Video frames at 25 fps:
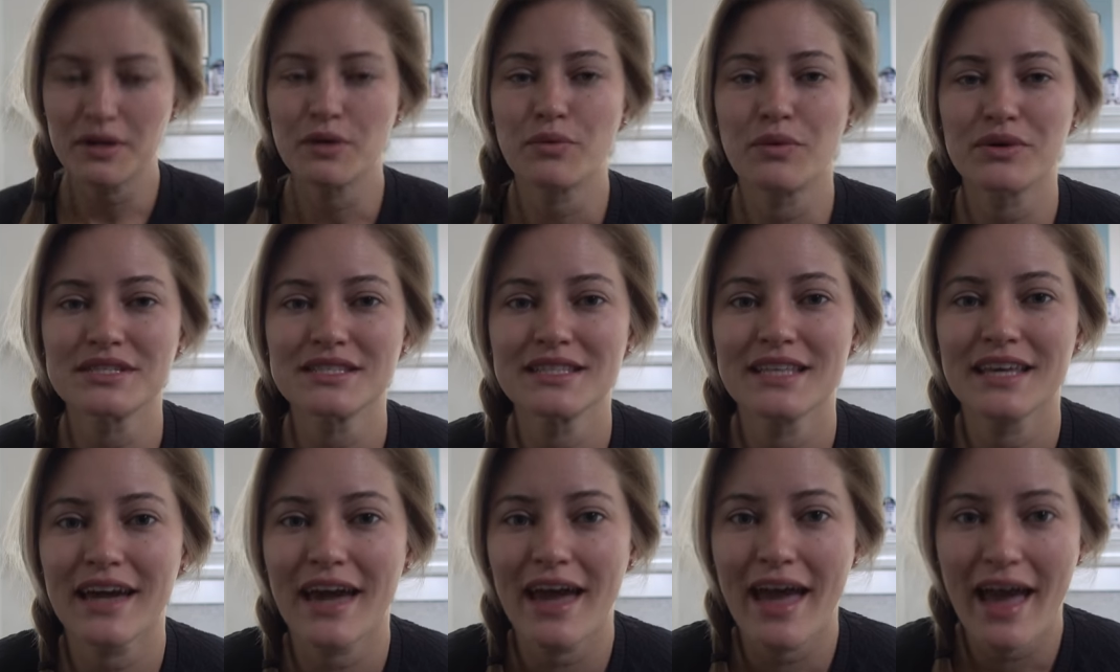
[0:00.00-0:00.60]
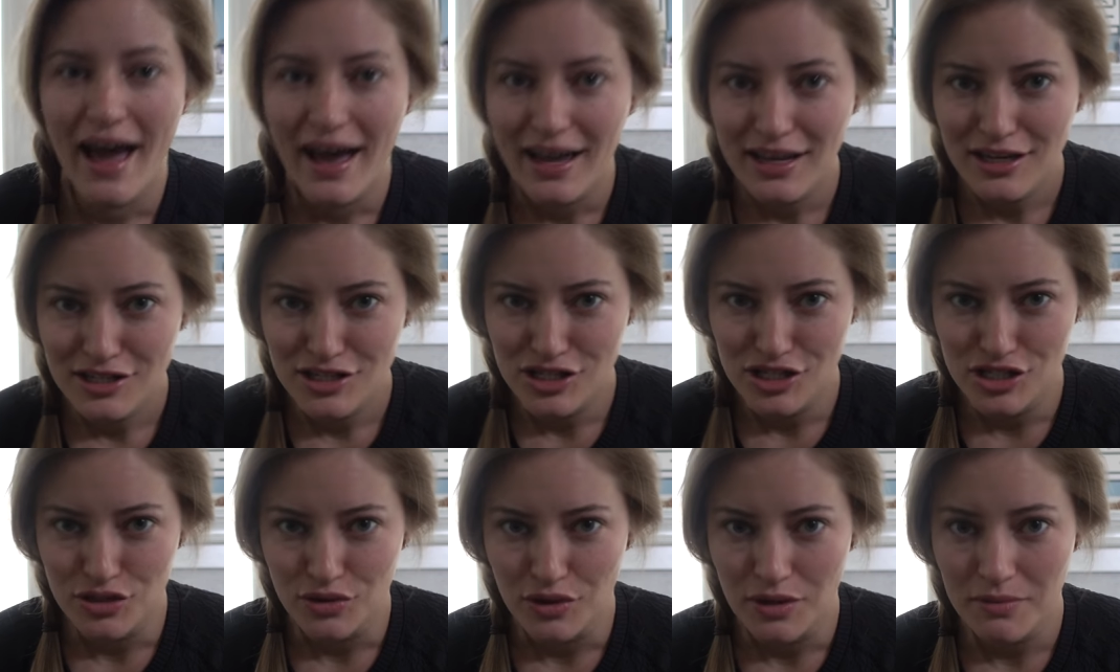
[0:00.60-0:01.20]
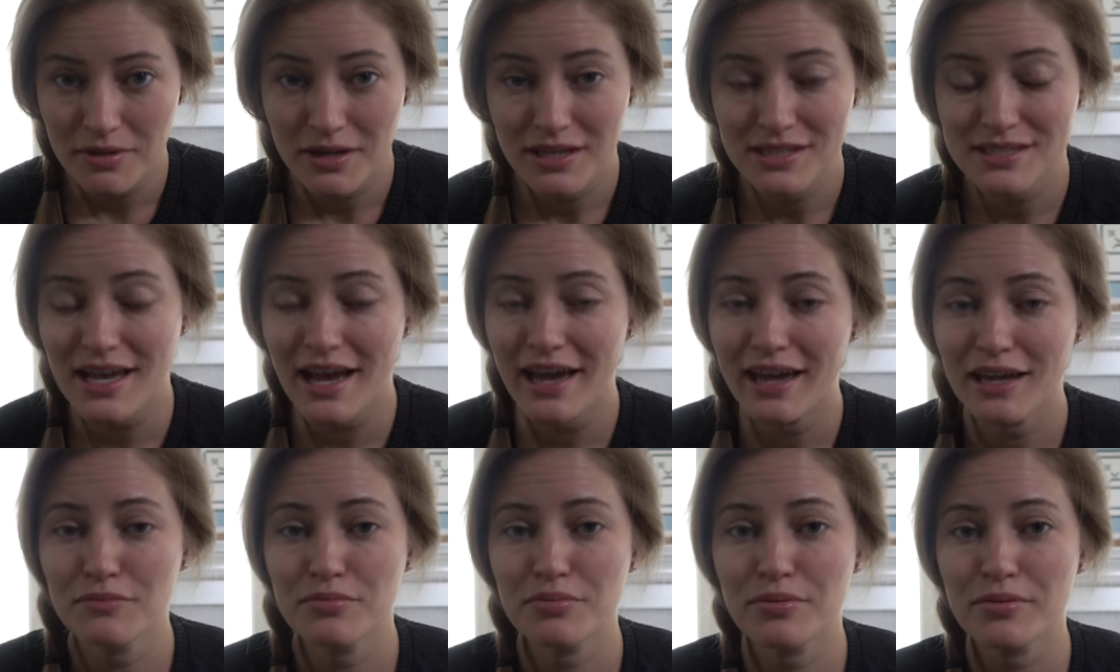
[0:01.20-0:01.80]
But it wasn't like I had to do it because
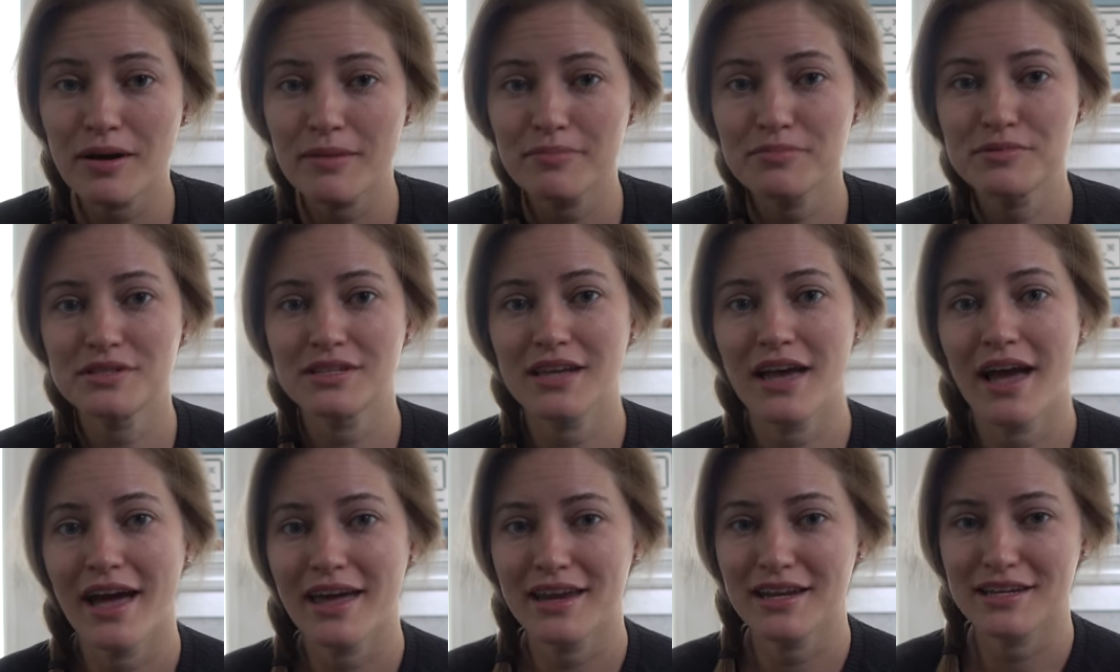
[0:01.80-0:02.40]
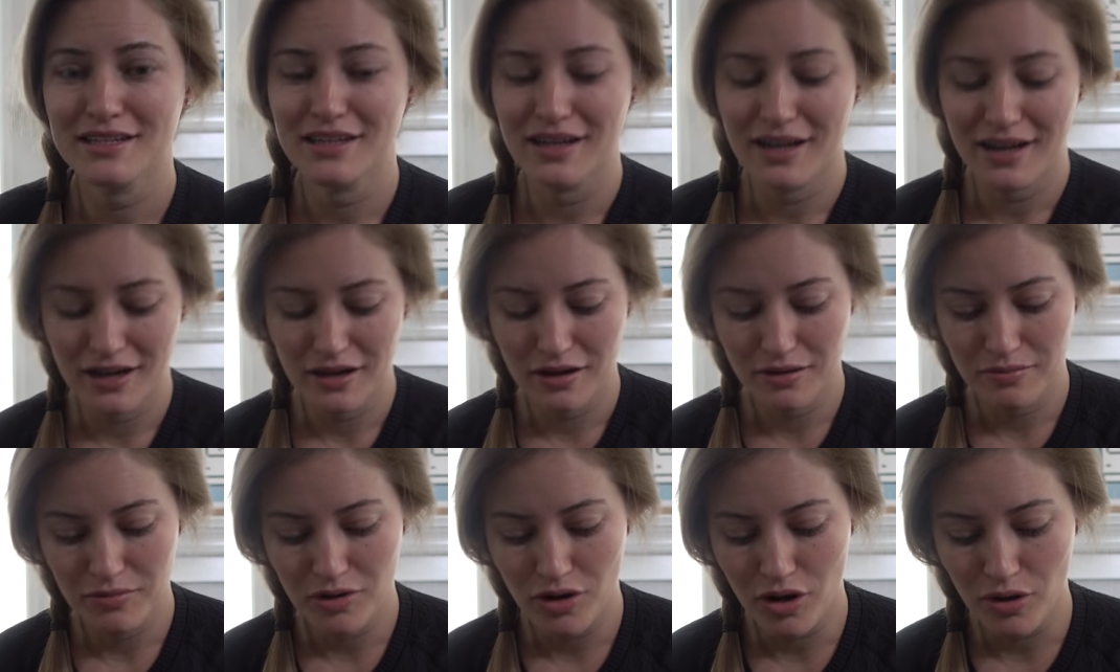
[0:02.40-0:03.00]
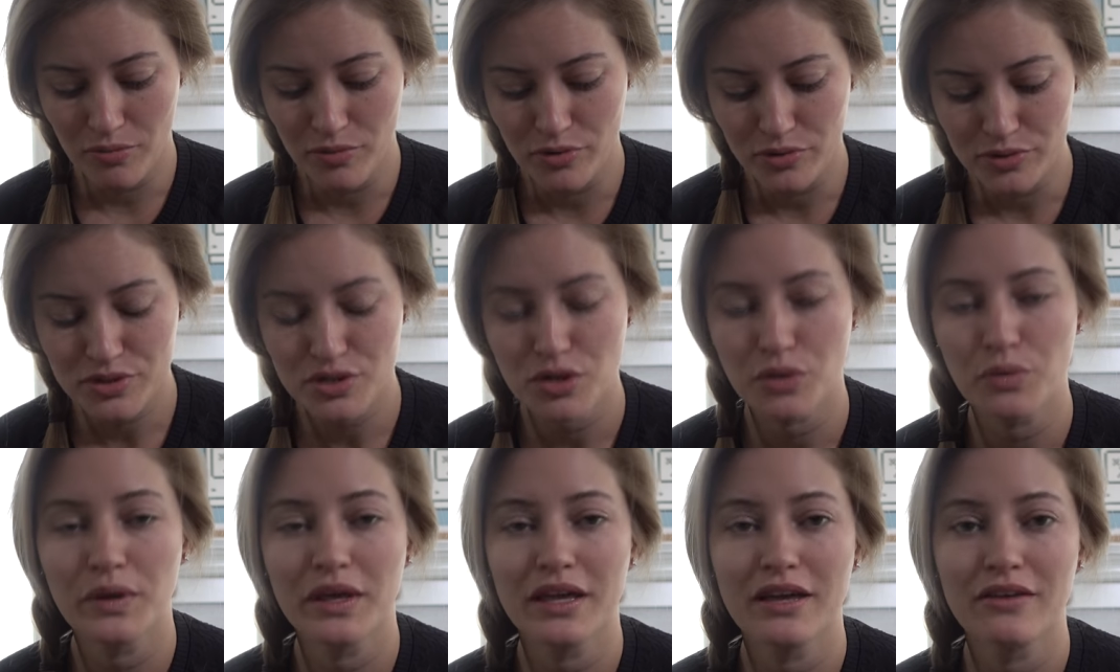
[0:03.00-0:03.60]
I had prepped ahead of time almost
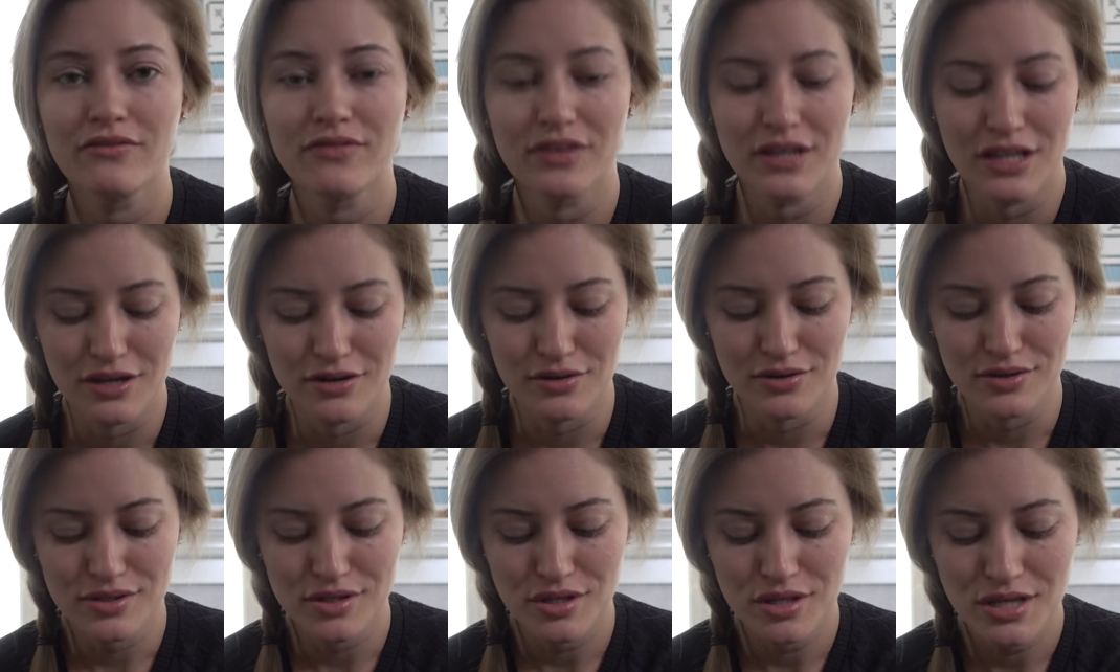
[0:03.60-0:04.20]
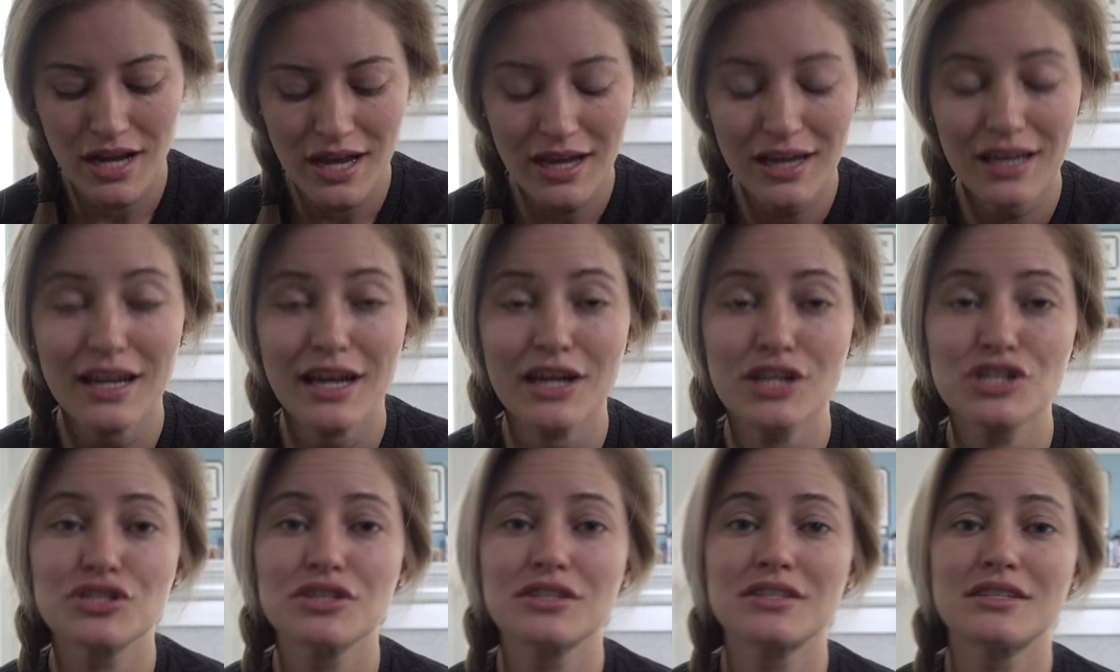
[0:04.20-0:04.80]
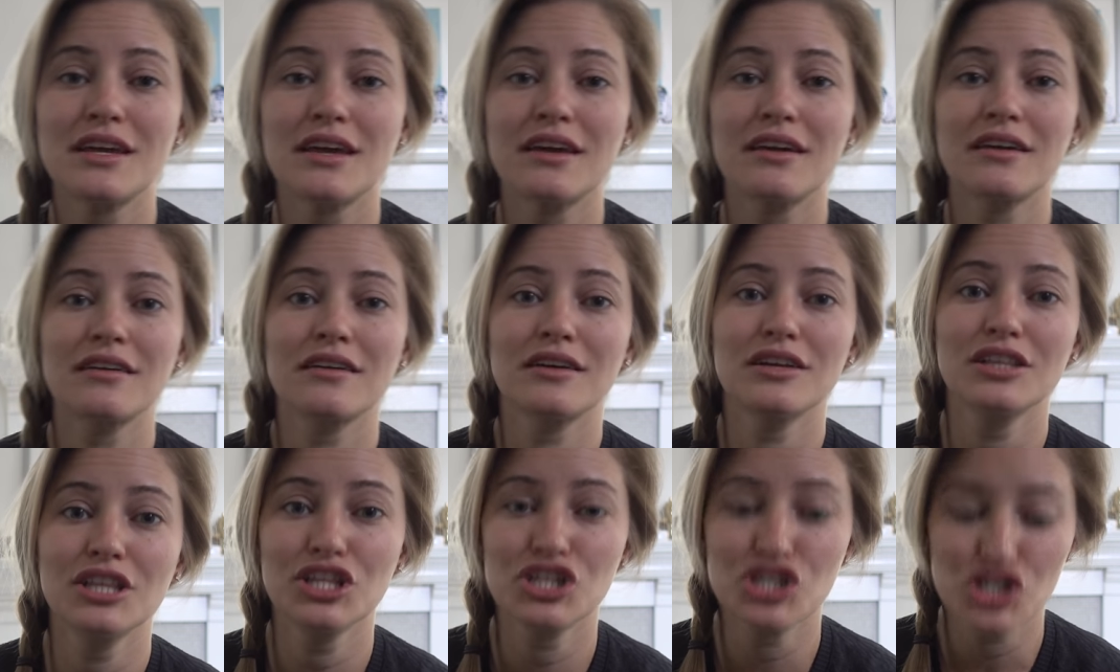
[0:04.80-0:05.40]
a week of videos so that I could actually take
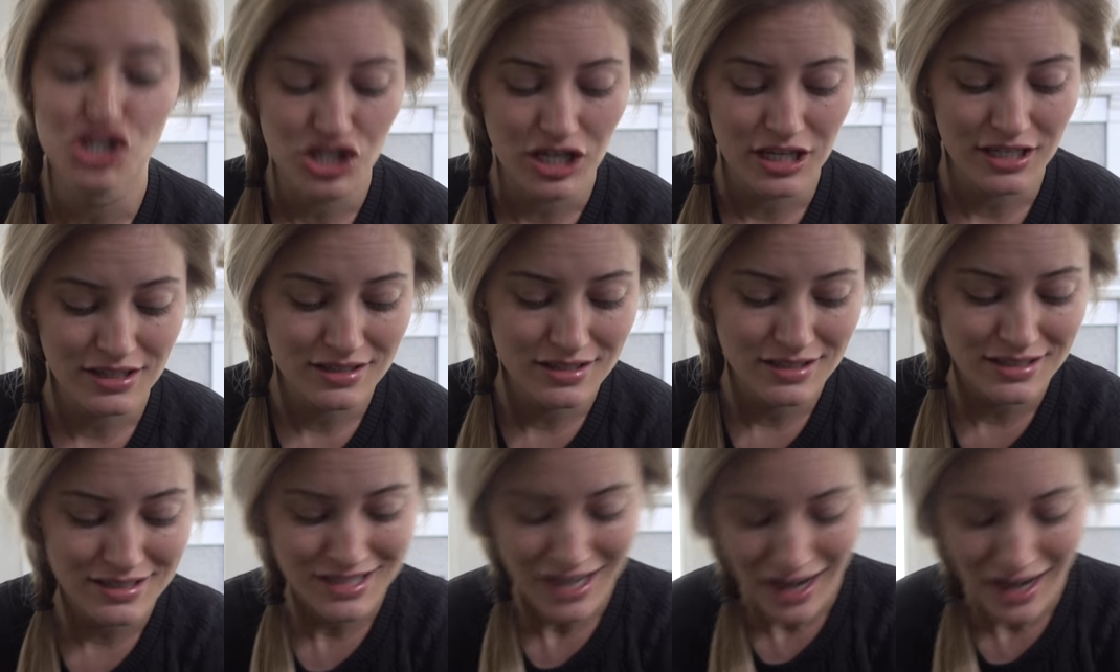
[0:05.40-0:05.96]
a legit